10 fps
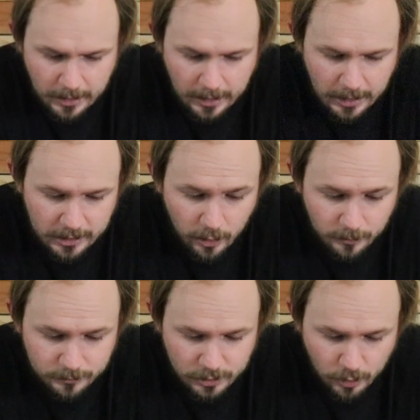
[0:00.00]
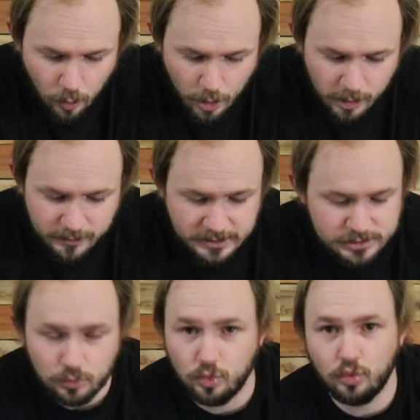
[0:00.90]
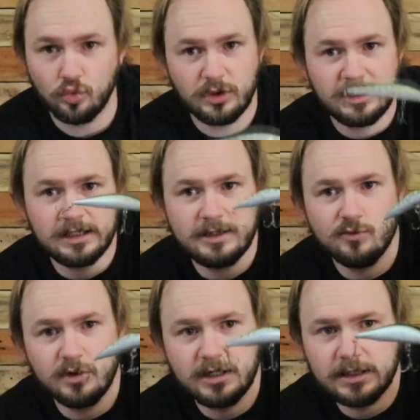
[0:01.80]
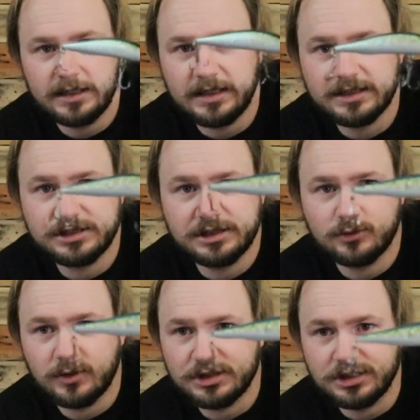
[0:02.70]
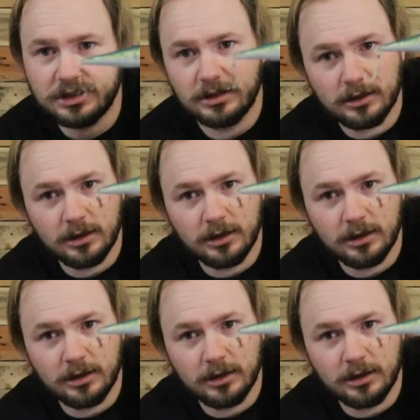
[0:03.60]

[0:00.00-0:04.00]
And I'm going to work this really itchy twitchy.